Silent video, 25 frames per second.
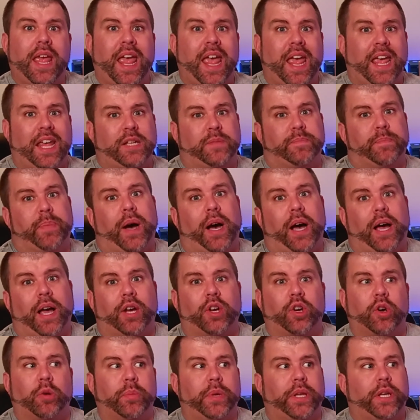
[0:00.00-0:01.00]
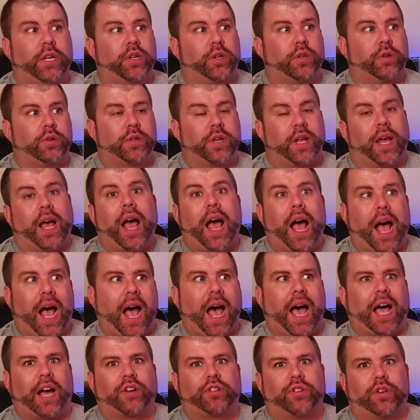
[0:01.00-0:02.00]
It's by a company called
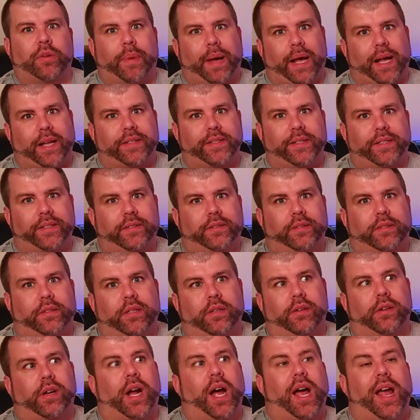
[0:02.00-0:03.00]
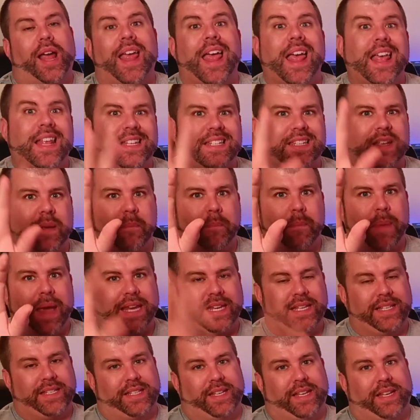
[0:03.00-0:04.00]
Acrobat, right? It's
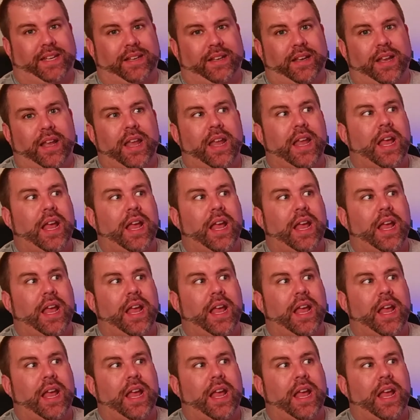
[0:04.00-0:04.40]
amazing.